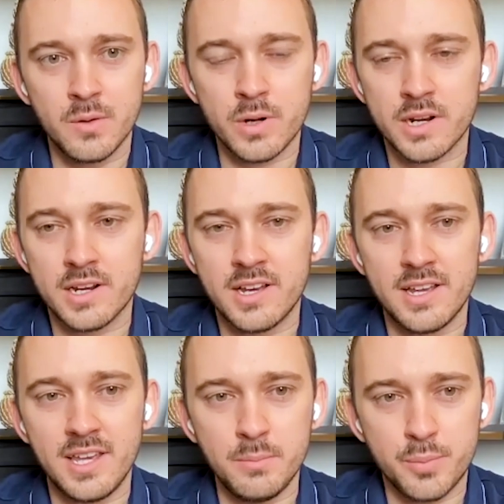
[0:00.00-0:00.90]
We're going
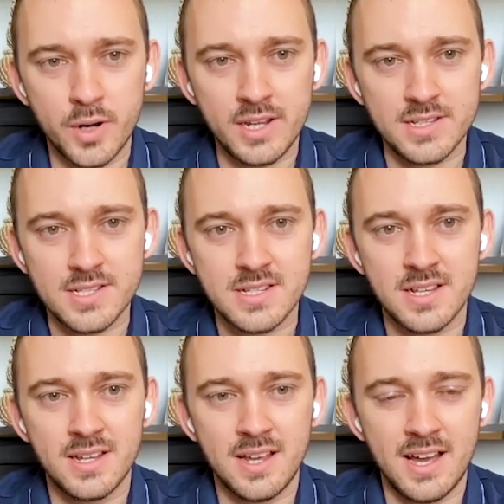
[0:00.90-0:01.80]
to embrace
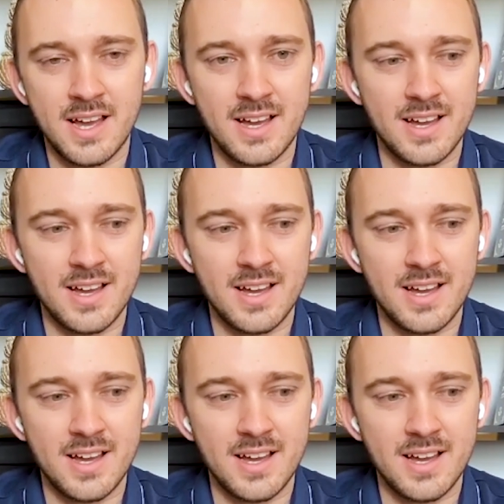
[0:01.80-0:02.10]
uh,